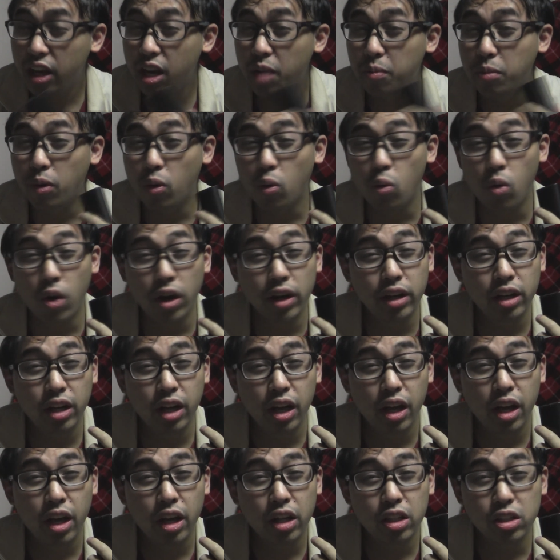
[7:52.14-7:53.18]
Number one,
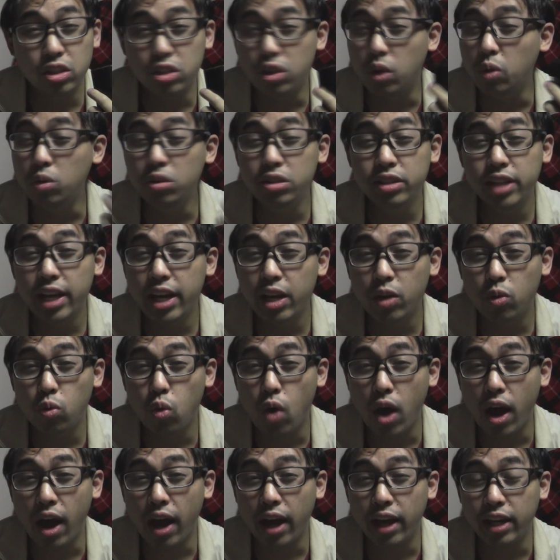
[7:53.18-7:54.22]
don't take
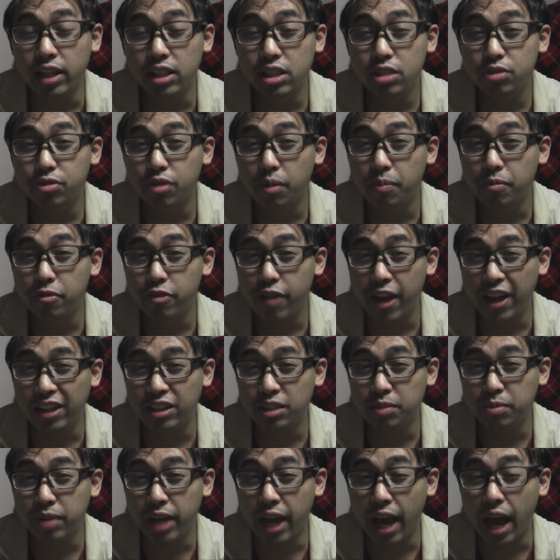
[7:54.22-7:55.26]
rides from
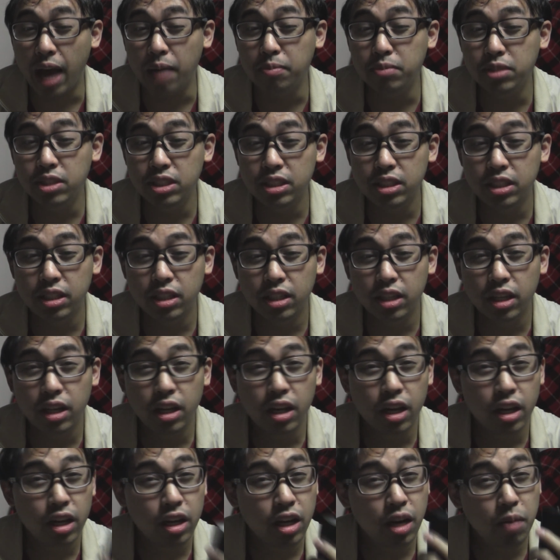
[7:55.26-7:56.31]
phantom cabs.
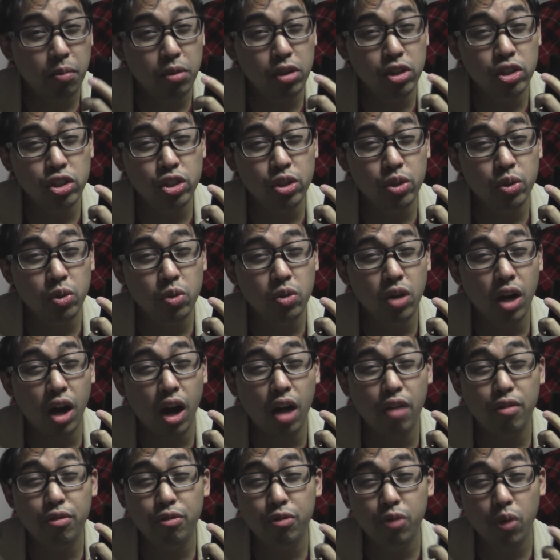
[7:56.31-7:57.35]
Number two,
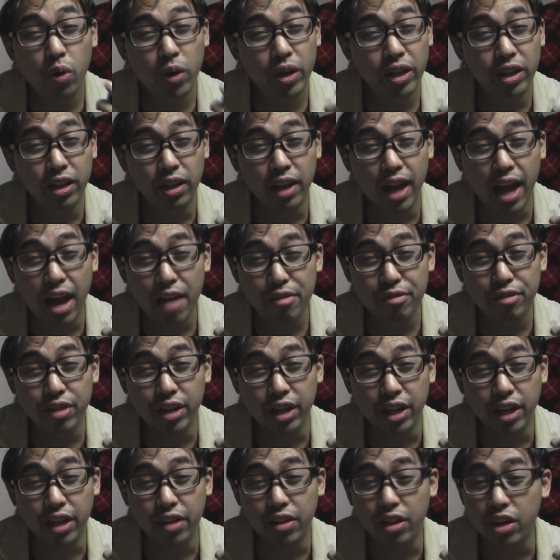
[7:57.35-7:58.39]
avoid
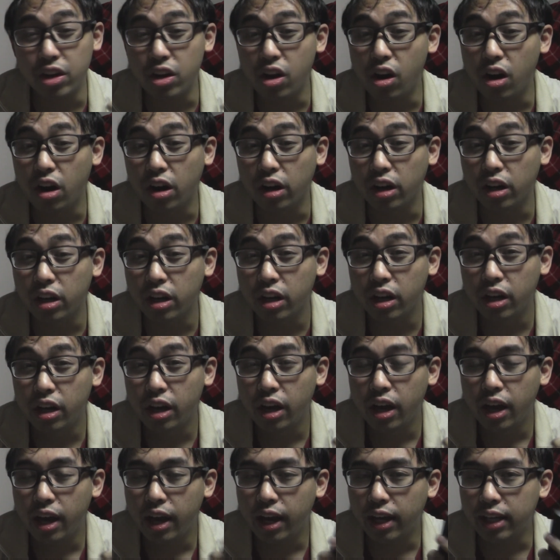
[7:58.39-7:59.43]
laughing in the dark
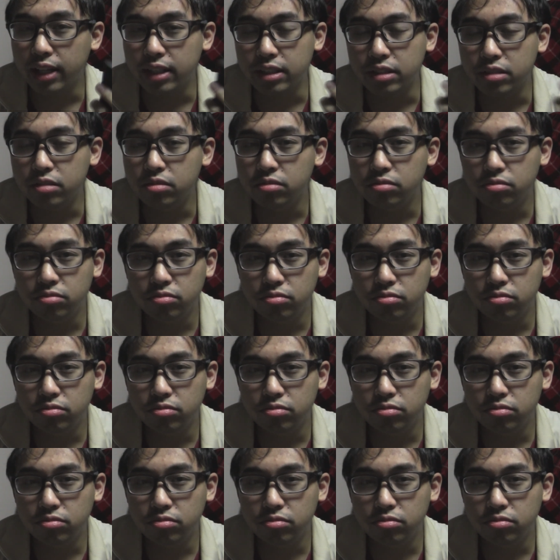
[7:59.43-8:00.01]
and